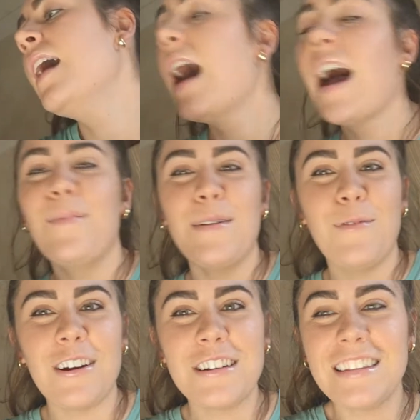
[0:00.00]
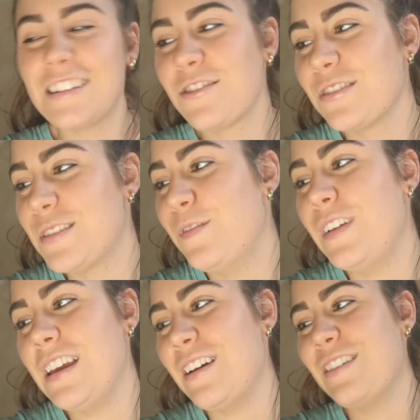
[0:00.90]
I've been watching this girl's
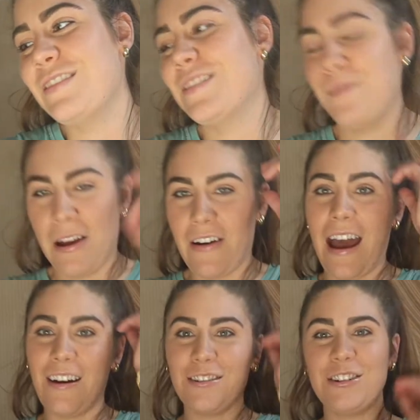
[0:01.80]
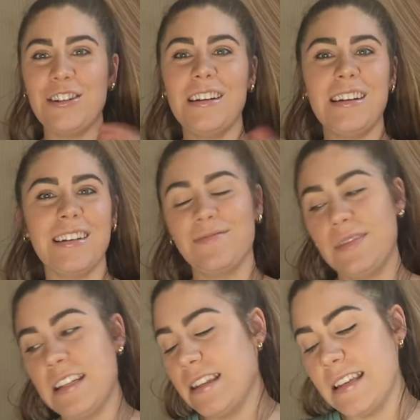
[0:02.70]
videos about how she
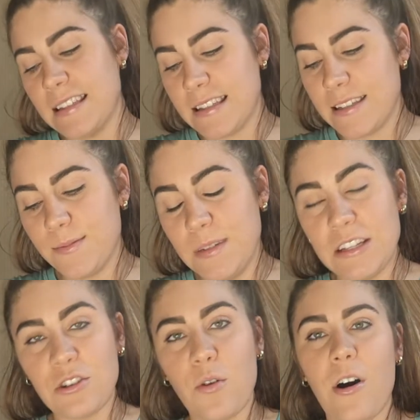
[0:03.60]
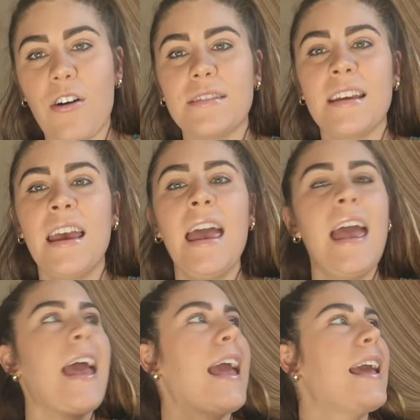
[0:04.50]
did these disco balls.
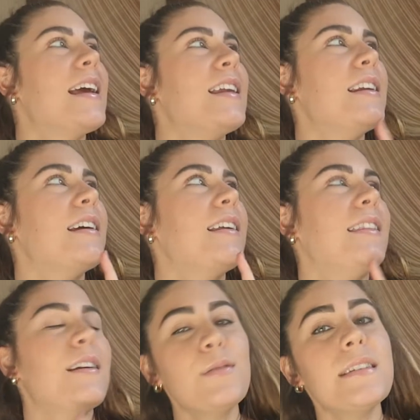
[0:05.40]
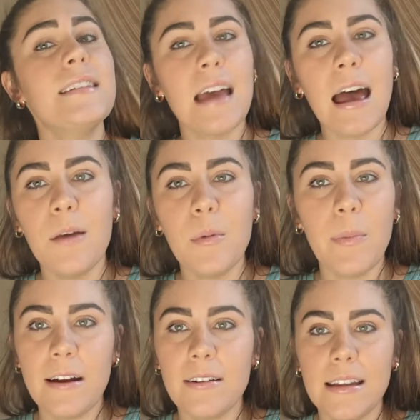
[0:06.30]
And there was a time
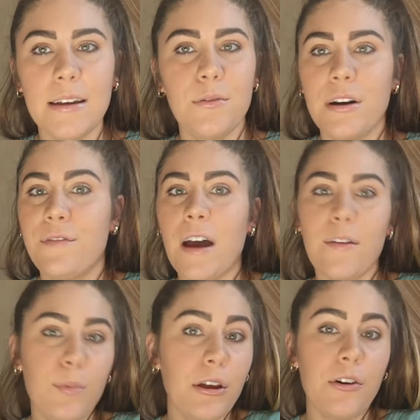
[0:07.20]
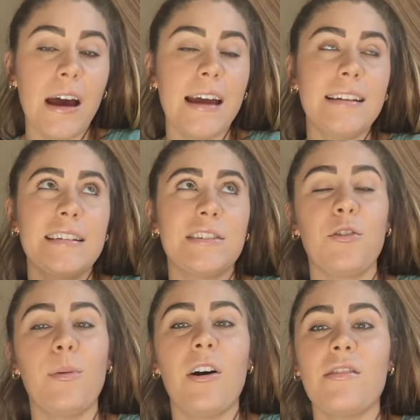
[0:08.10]
apparently where Five Below had disco
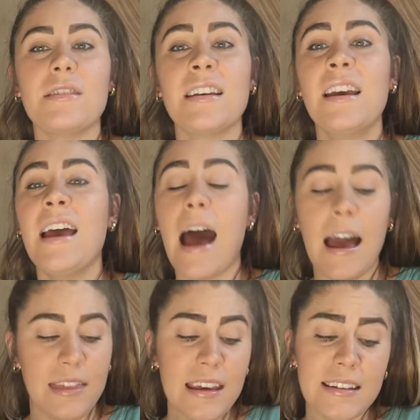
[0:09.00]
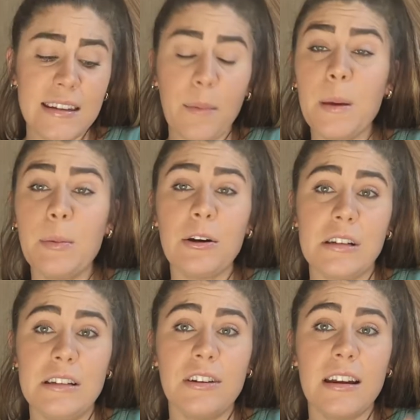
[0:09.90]
balls. I think some people are
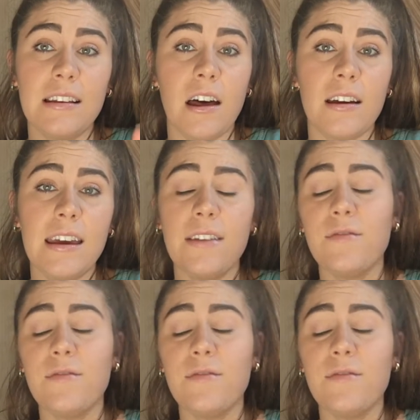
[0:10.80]
still getting lucky and